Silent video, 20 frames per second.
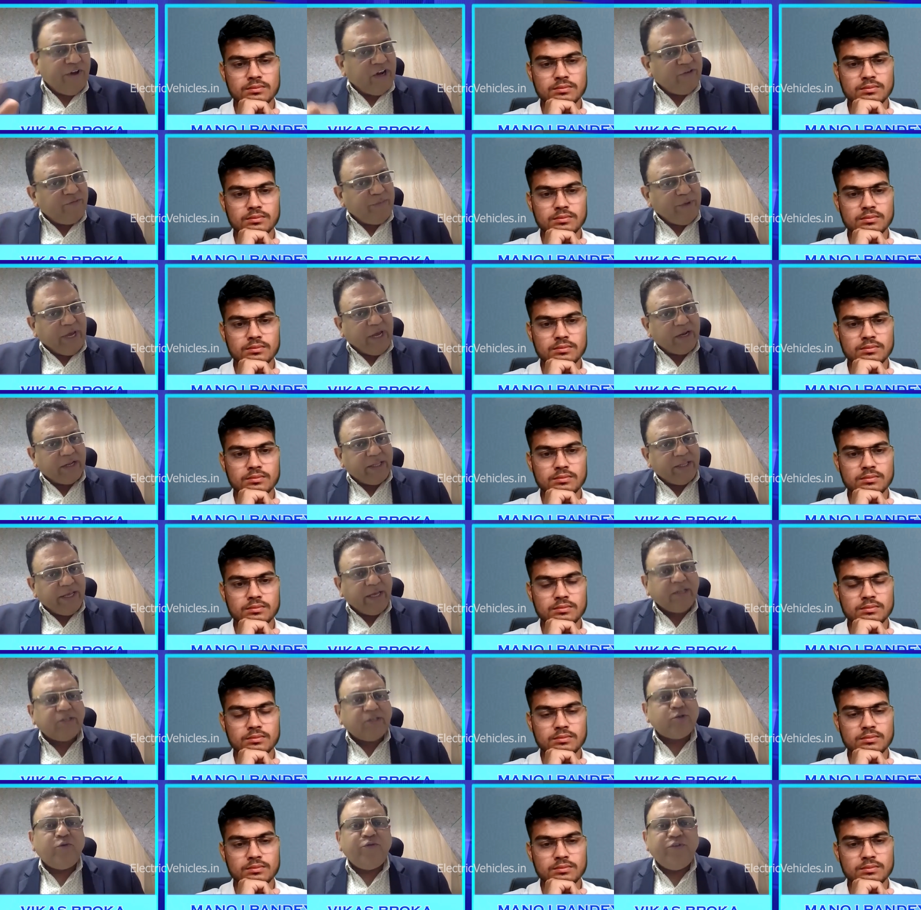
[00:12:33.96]
Speaker 1: L F P are
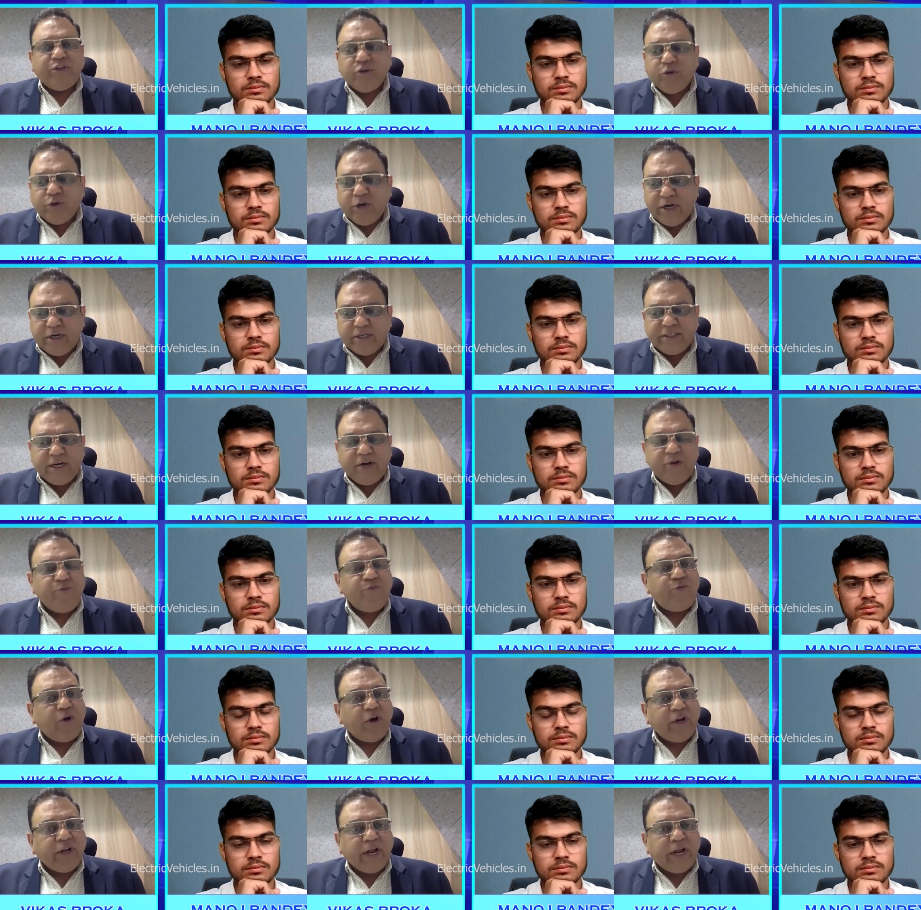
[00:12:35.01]
there. So we should understand
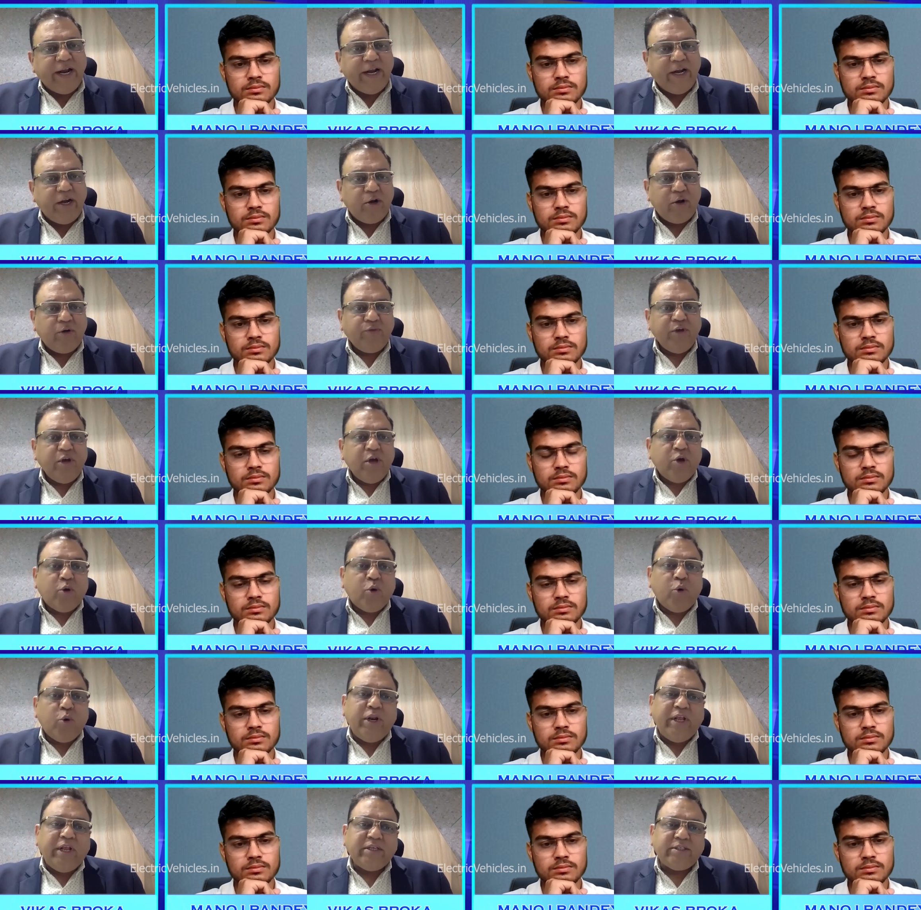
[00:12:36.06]
what kind of
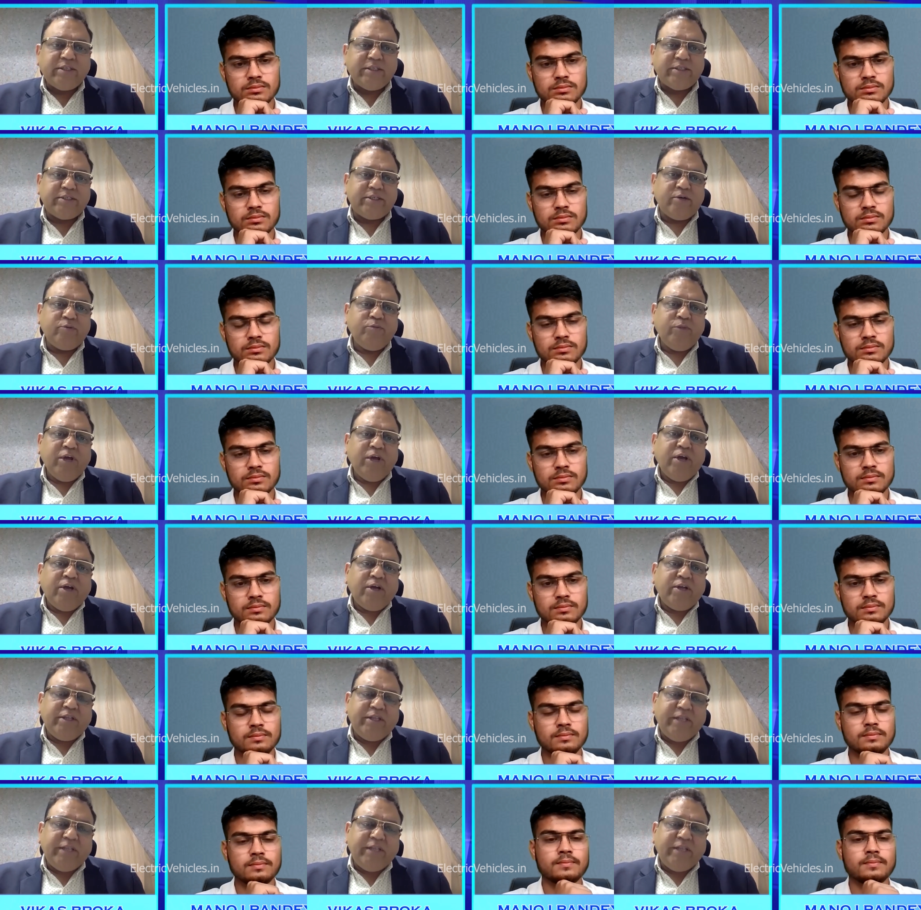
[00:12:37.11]
cooling system
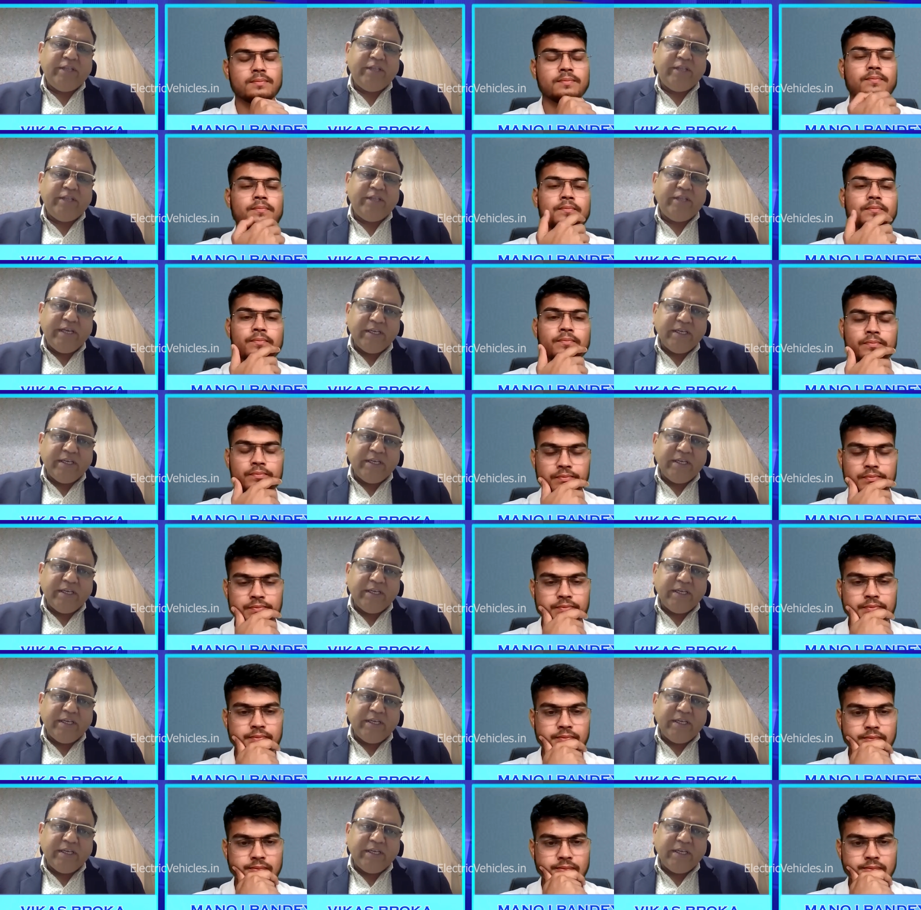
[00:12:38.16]
these
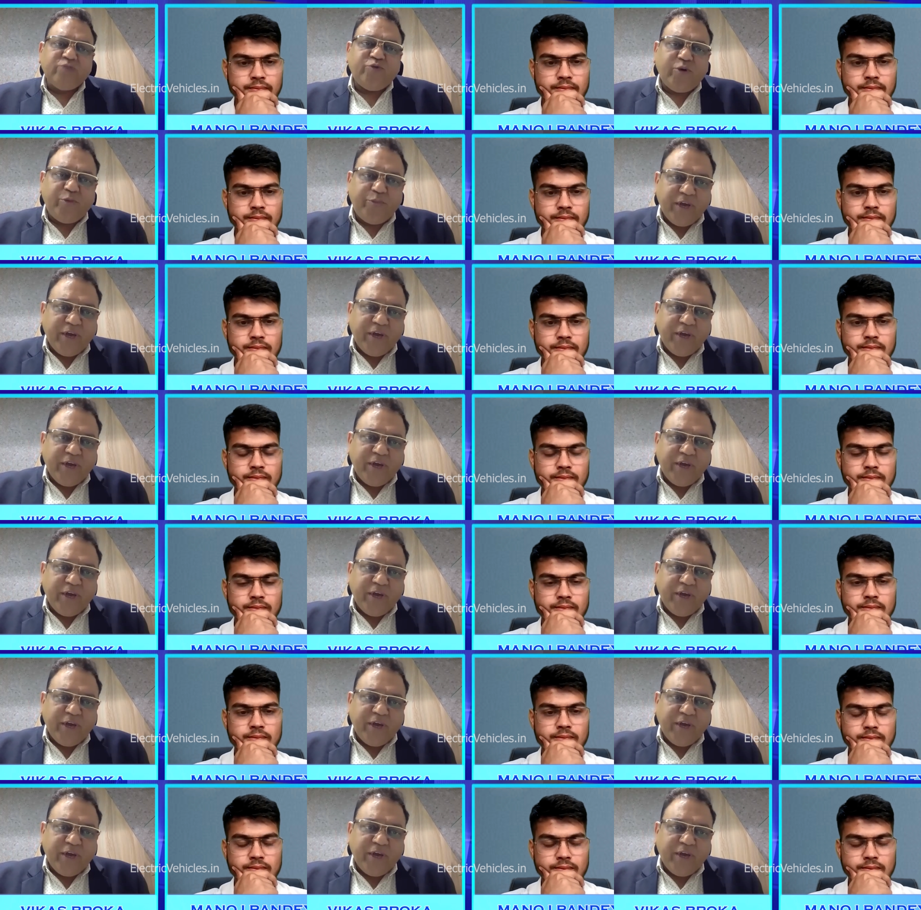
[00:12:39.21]
company, companies would be
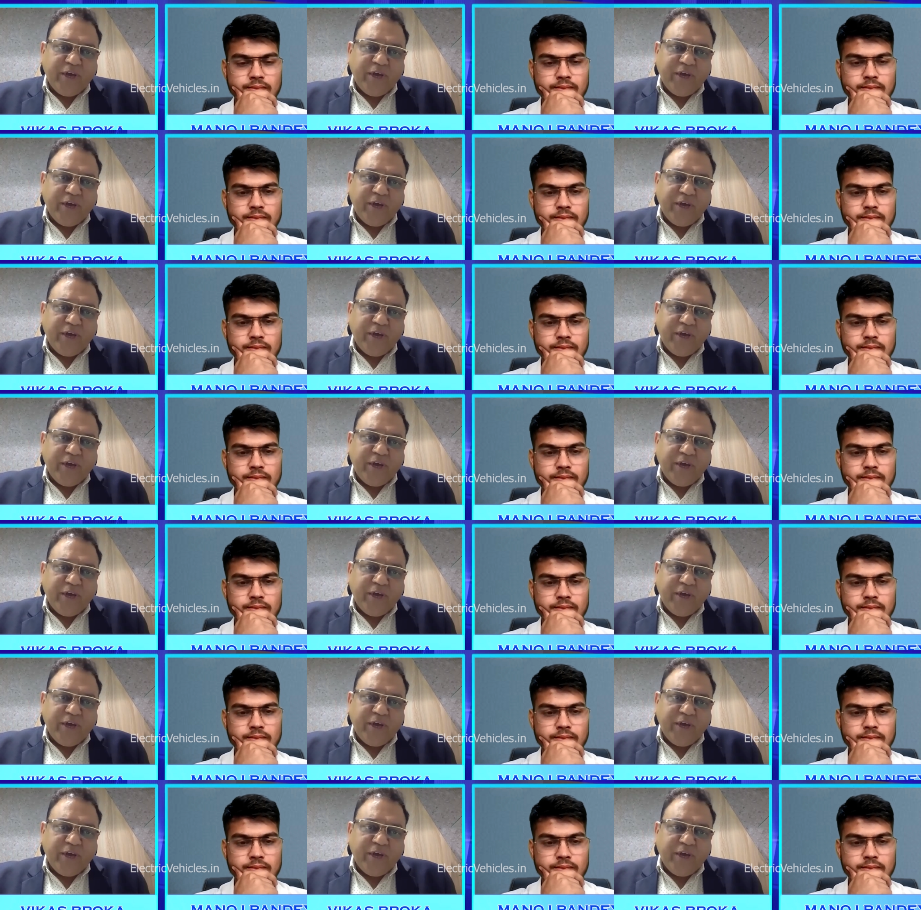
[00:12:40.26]
giving in